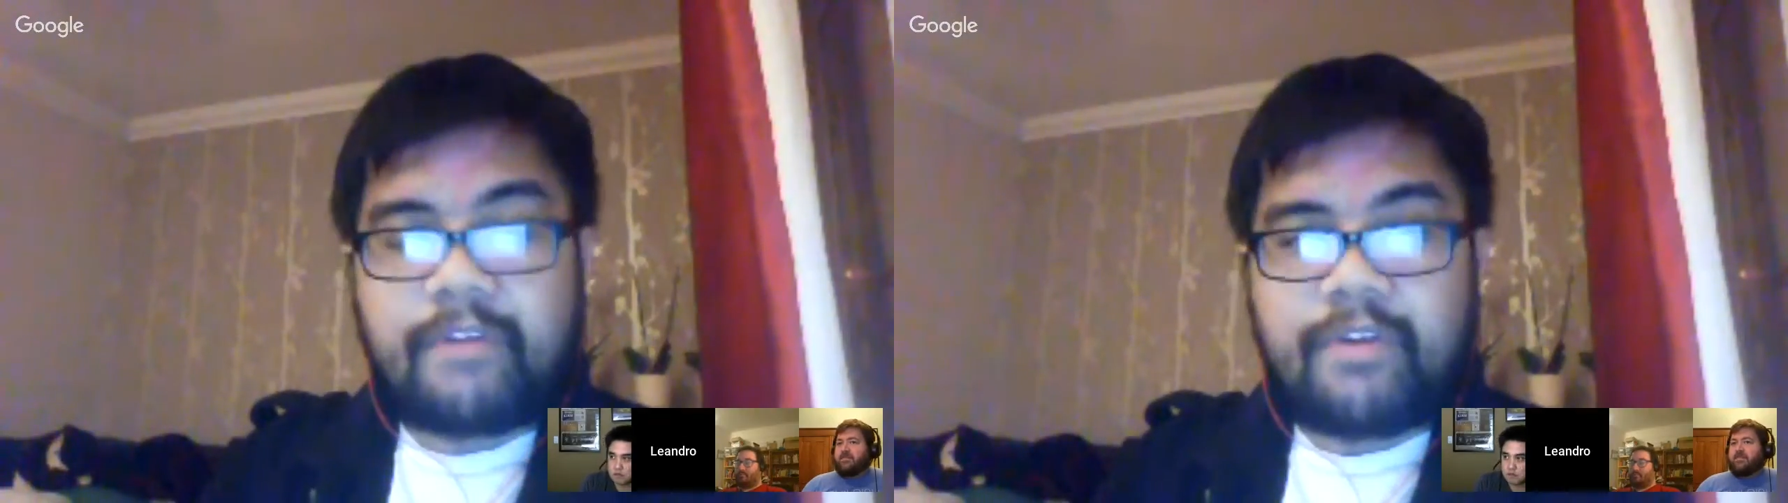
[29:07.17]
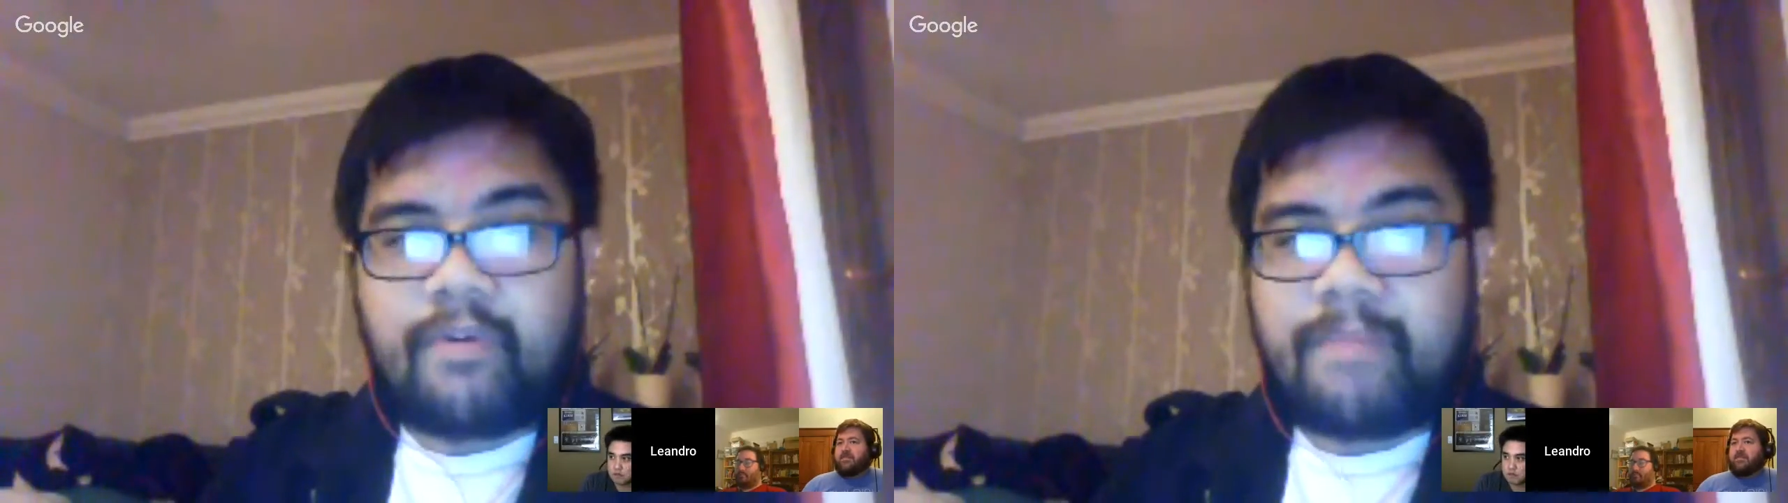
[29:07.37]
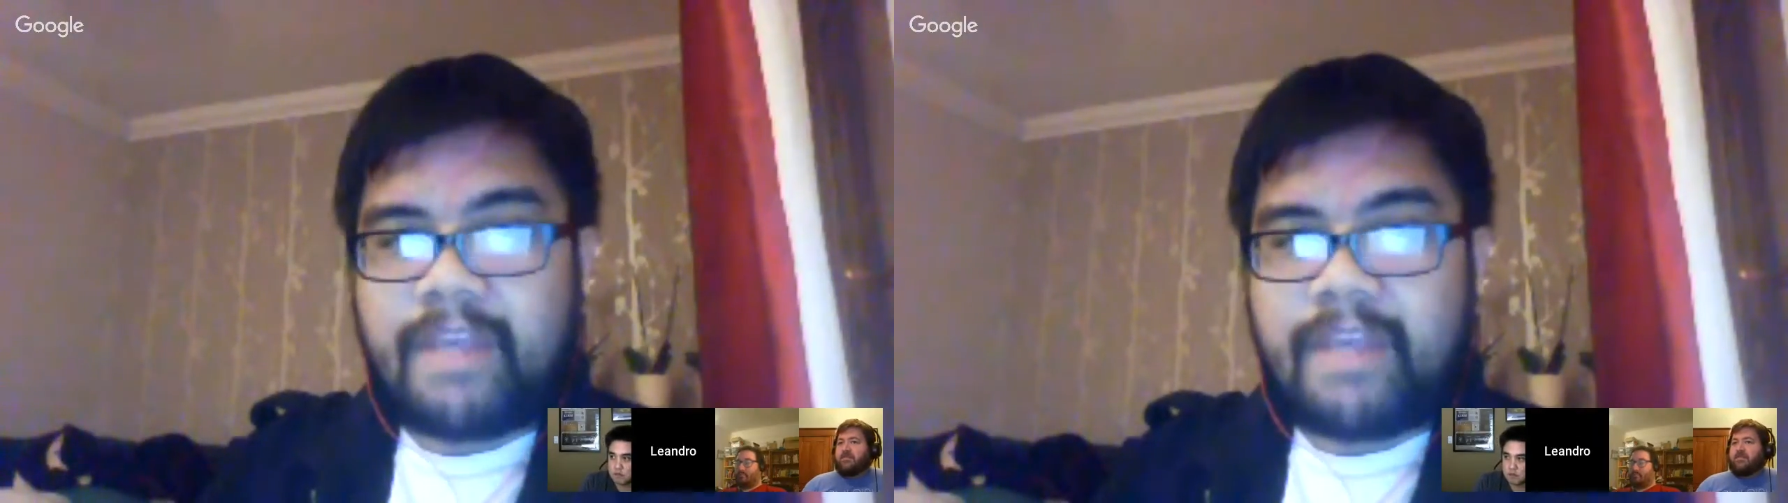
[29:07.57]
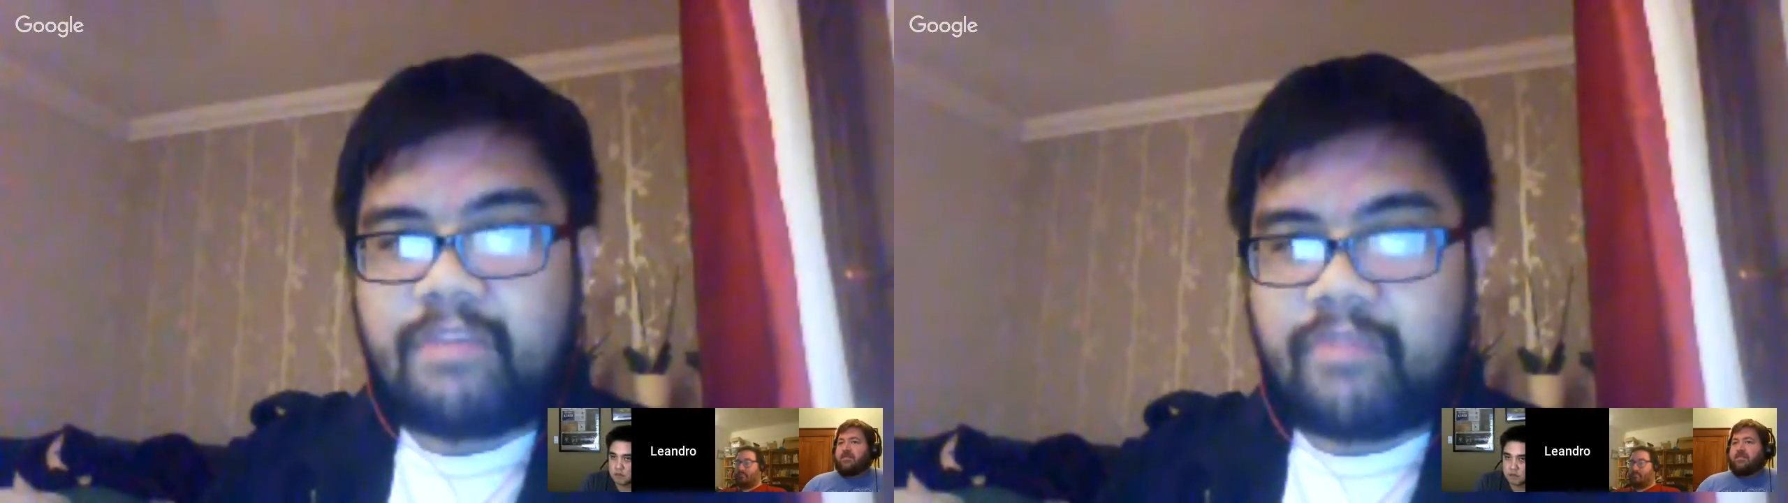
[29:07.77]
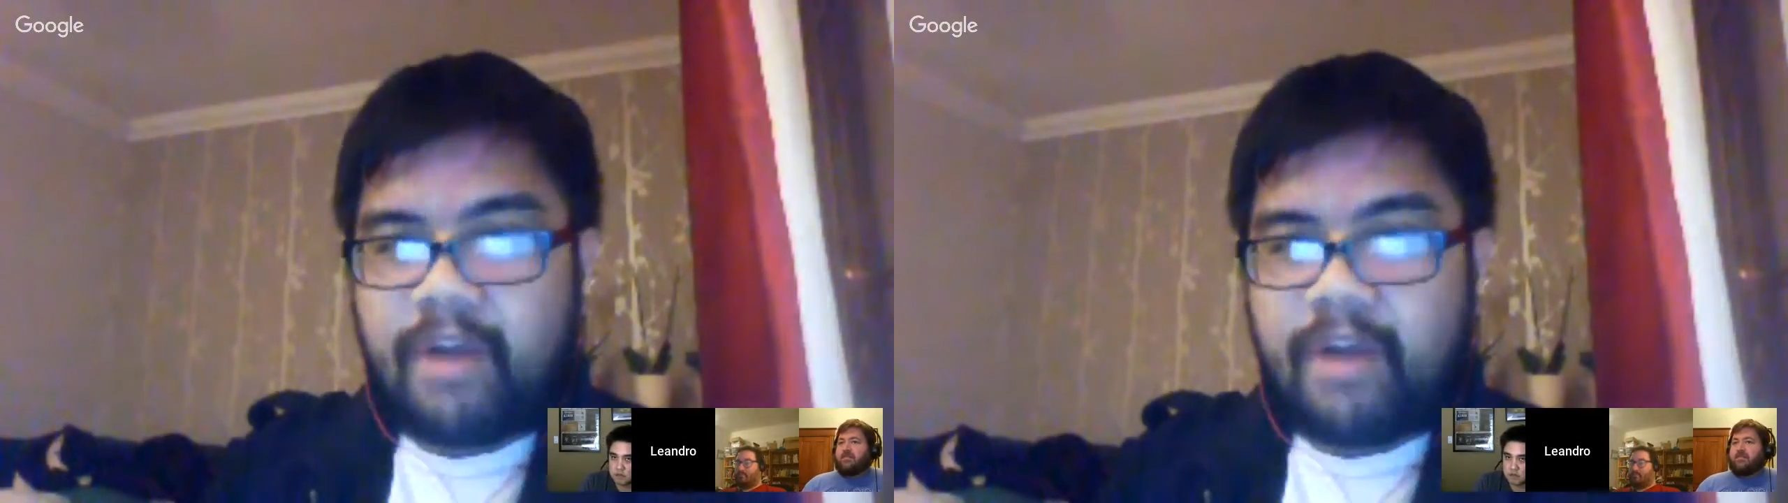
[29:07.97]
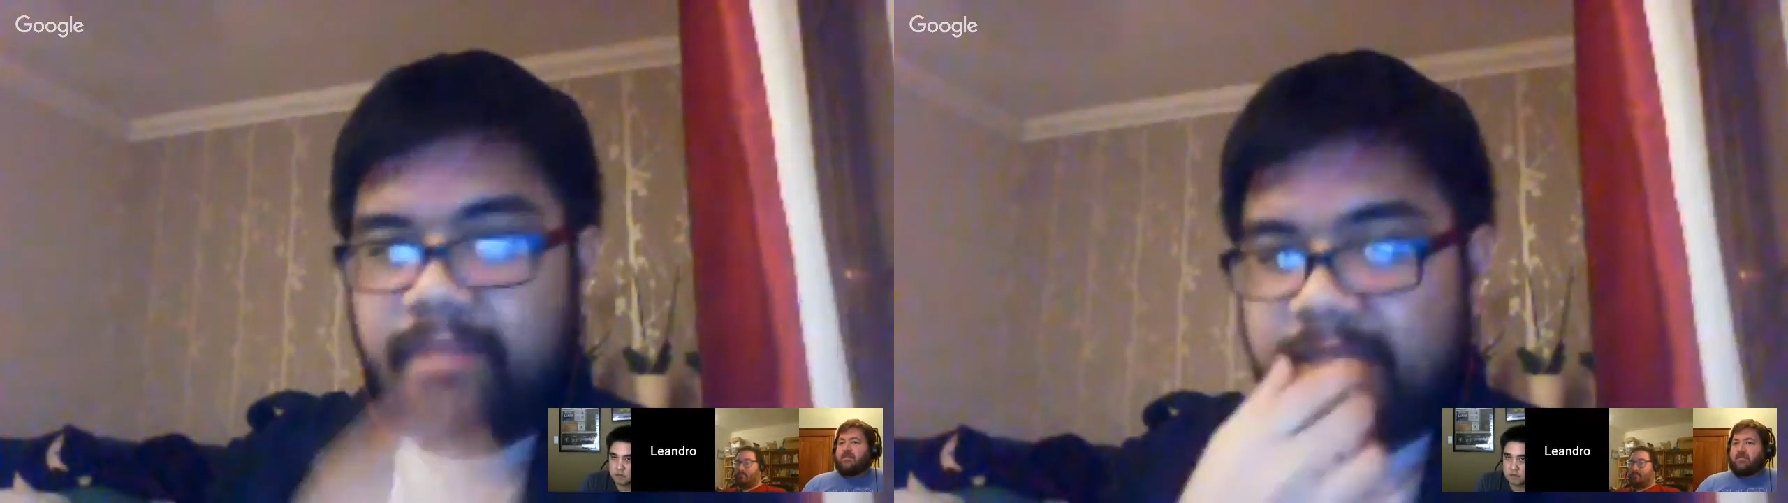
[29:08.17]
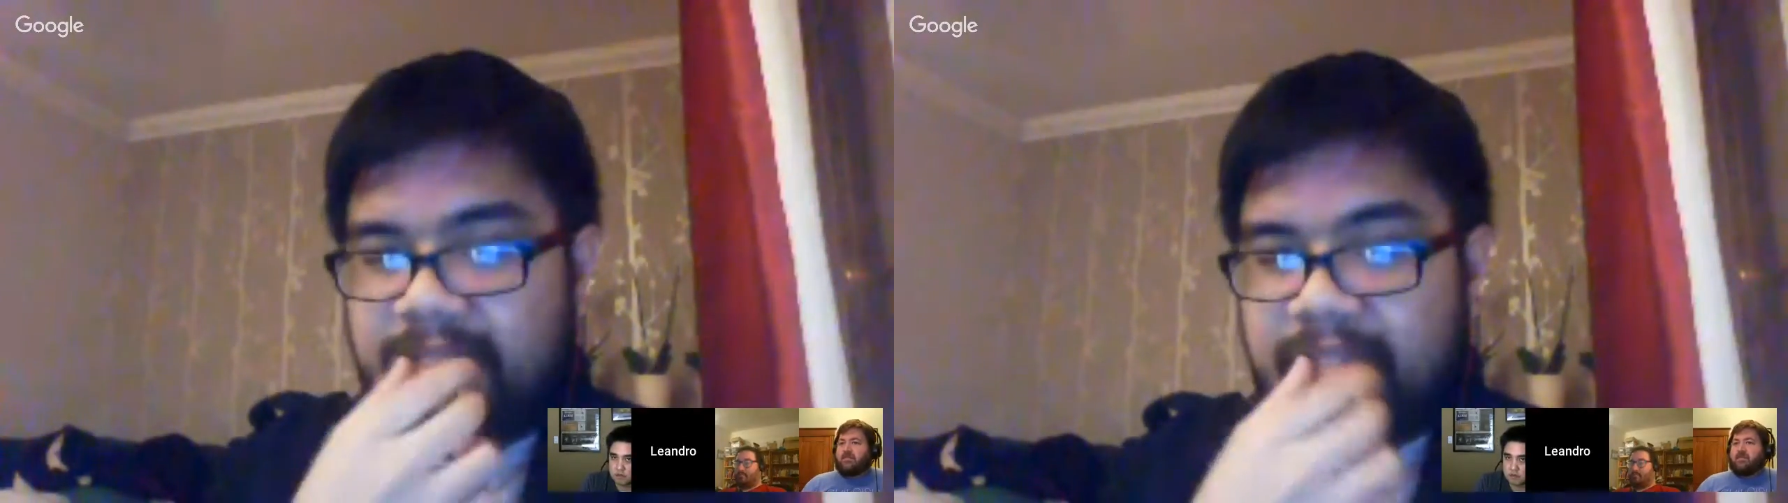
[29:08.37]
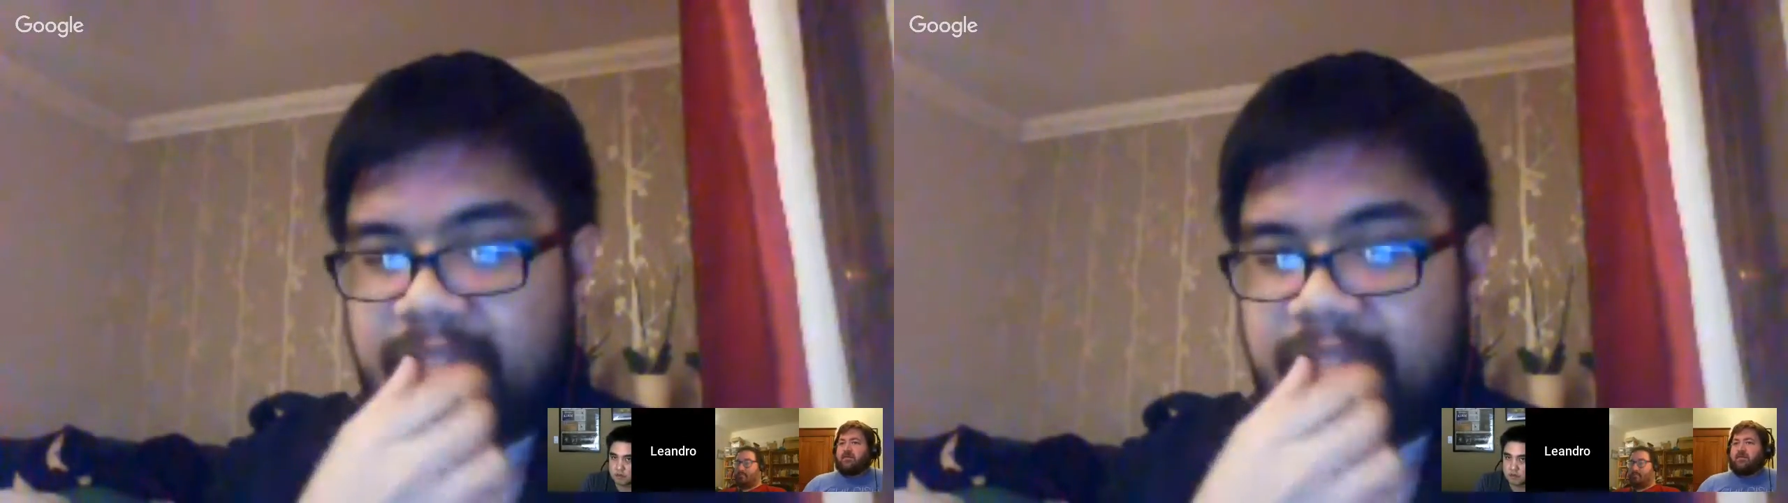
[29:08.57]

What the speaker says: you or make you promise?